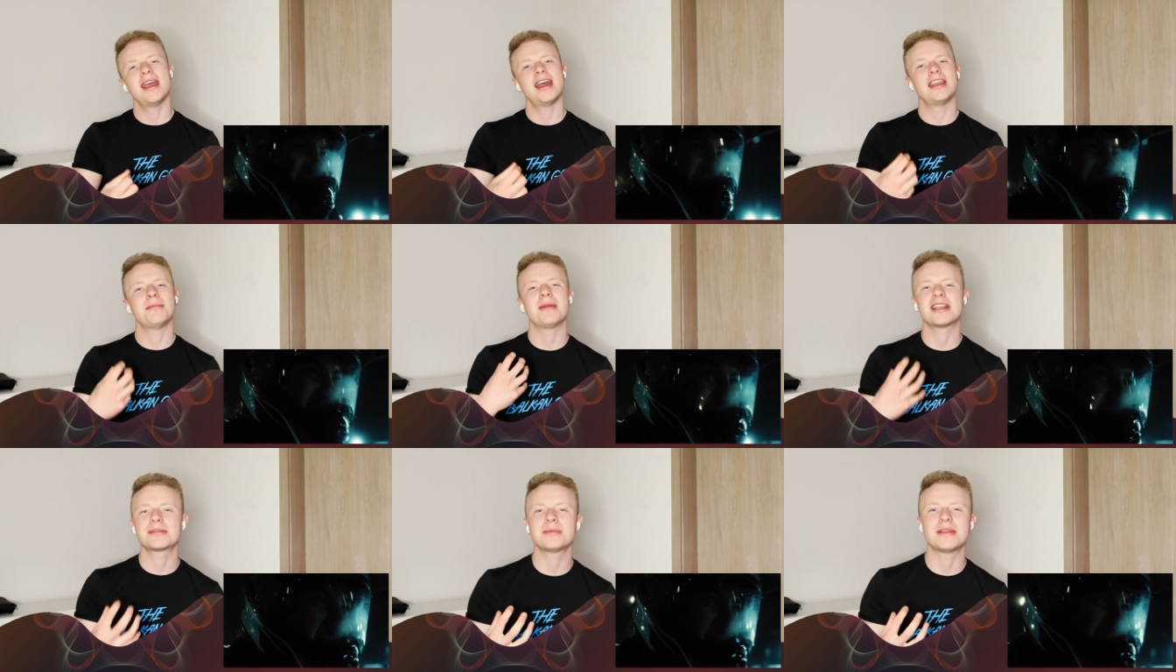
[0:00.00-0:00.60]
and it
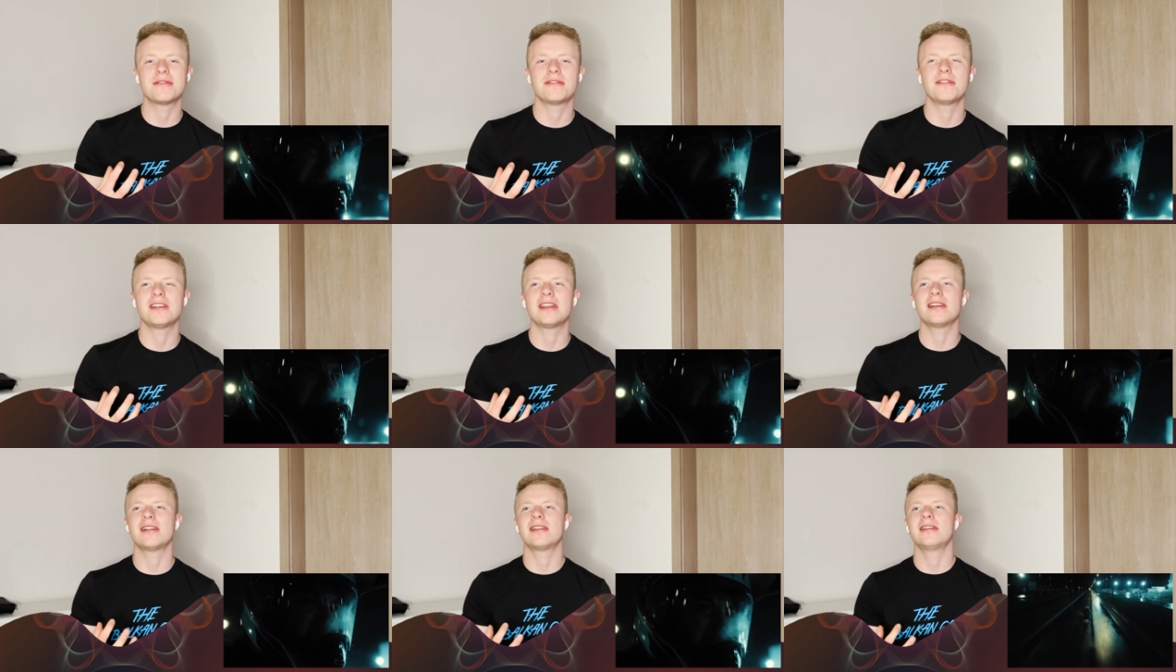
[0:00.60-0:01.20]
makes me
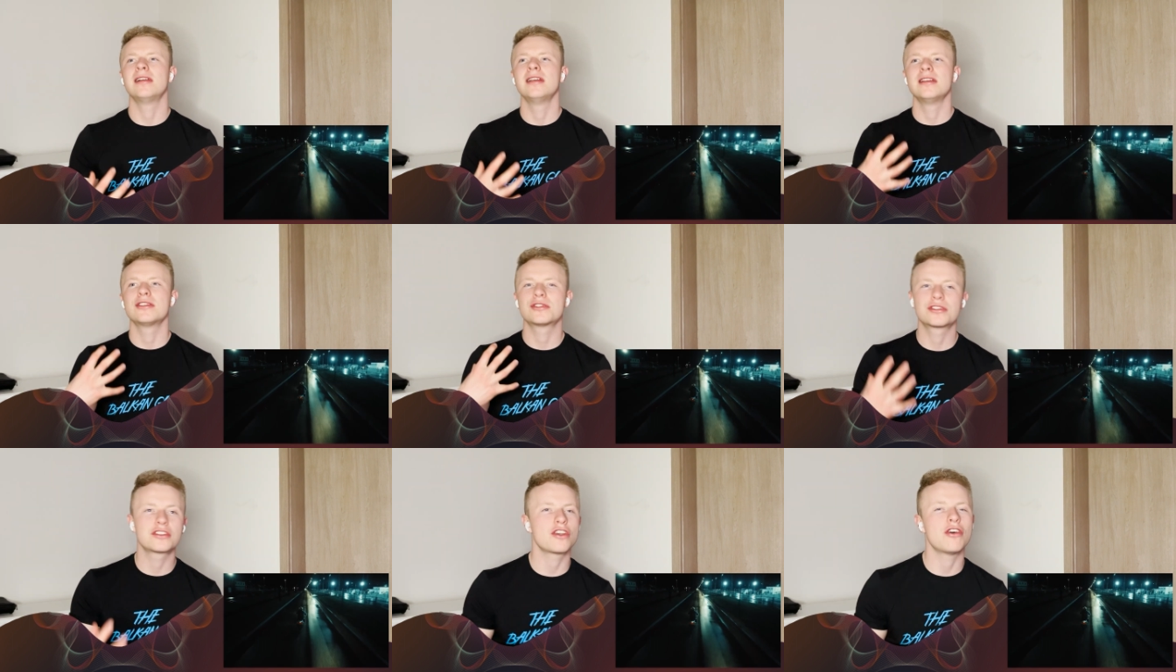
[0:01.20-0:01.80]
feel
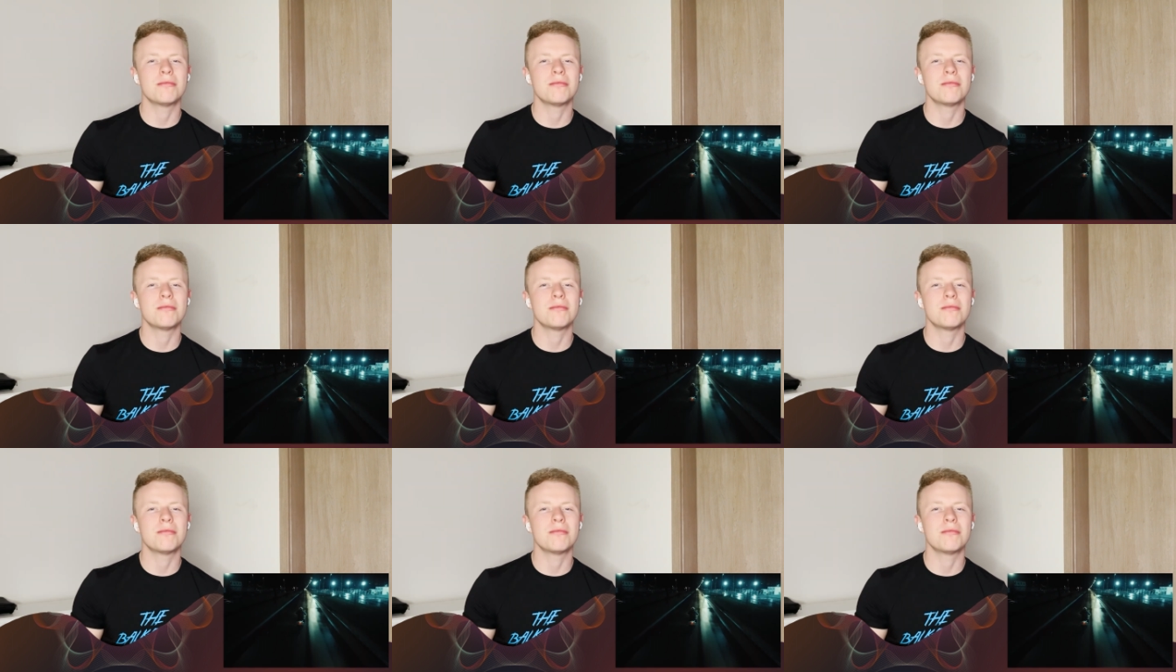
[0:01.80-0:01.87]
so